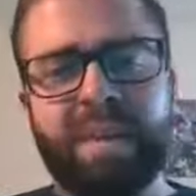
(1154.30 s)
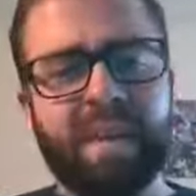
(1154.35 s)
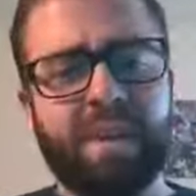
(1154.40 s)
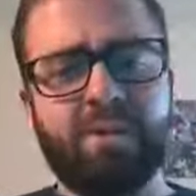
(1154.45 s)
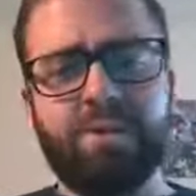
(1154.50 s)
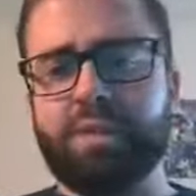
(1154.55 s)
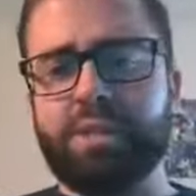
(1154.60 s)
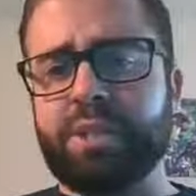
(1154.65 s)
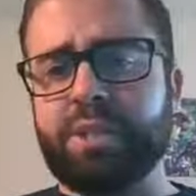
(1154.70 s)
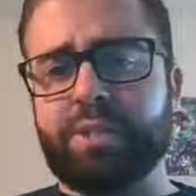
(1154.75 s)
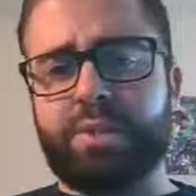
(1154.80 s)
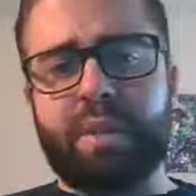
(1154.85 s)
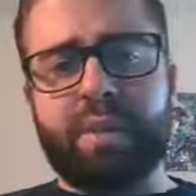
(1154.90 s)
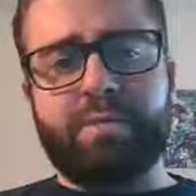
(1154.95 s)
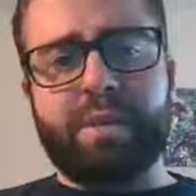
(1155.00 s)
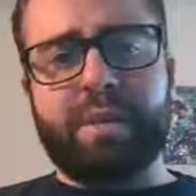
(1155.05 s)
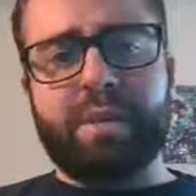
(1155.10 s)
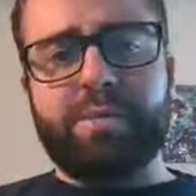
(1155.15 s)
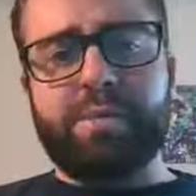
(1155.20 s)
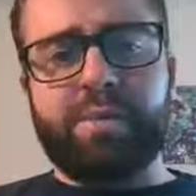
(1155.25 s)
They were such
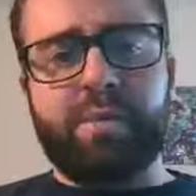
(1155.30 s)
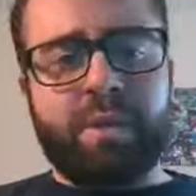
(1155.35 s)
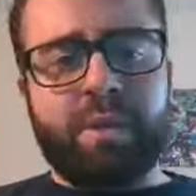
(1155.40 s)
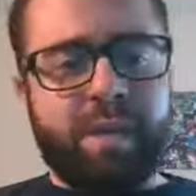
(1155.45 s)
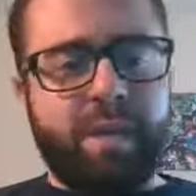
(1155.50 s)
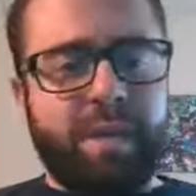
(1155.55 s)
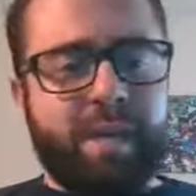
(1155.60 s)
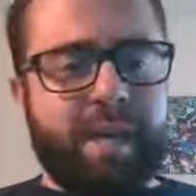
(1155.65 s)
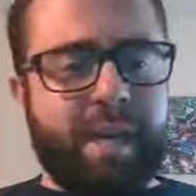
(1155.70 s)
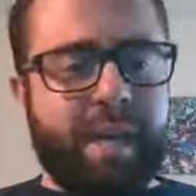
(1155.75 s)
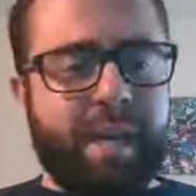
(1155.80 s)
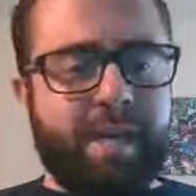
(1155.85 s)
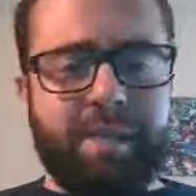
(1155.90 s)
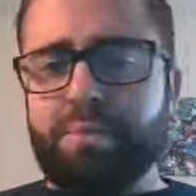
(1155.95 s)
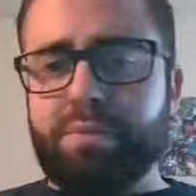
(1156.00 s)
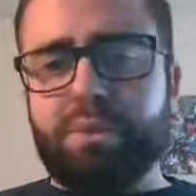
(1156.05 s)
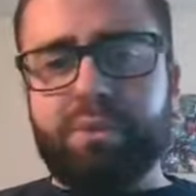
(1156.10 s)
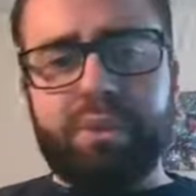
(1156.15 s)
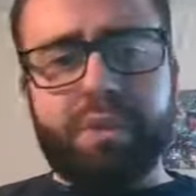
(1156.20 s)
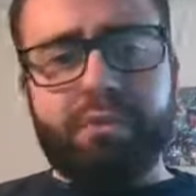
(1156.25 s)
great people, and their
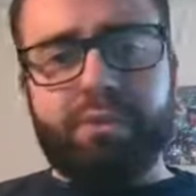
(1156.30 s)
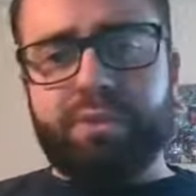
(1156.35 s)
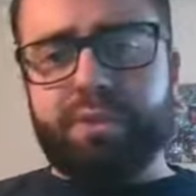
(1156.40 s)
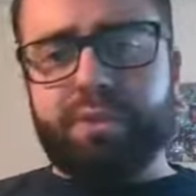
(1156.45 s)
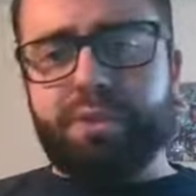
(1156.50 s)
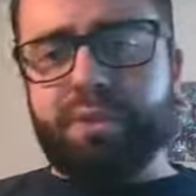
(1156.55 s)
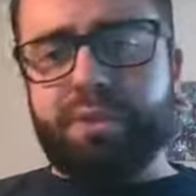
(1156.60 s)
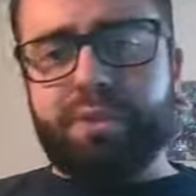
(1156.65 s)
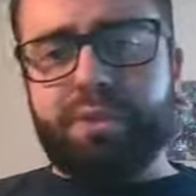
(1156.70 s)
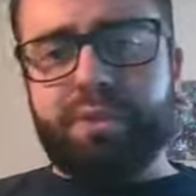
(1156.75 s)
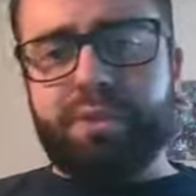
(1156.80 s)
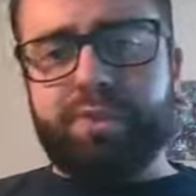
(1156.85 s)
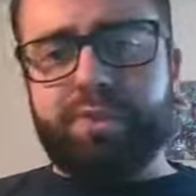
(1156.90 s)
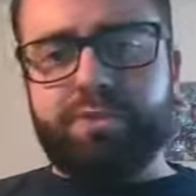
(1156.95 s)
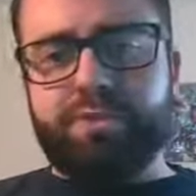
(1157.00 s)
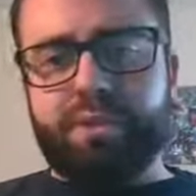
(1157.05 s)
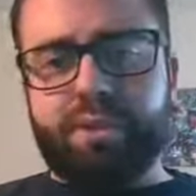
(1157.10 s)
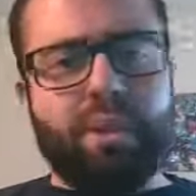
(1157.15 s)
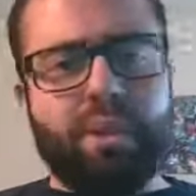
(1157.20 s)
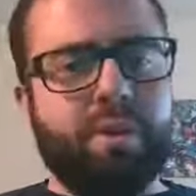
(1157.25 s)
music was just
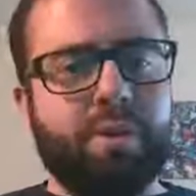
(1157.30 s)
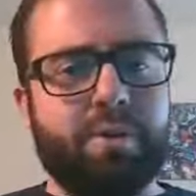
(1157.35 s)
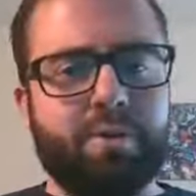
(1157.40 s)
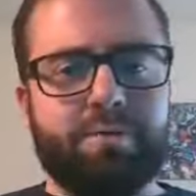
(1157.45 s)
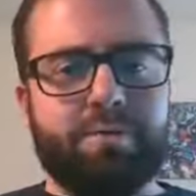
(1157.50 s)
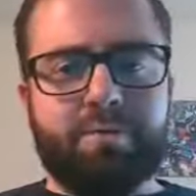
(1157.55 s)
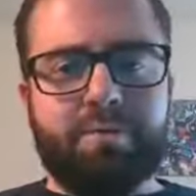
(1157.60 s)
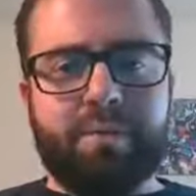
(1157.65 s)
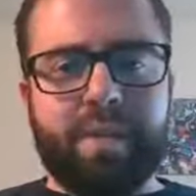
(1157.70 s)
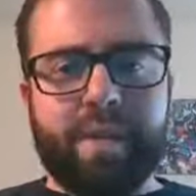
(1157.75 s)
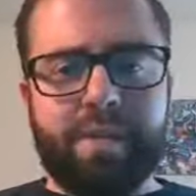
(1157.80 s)
so.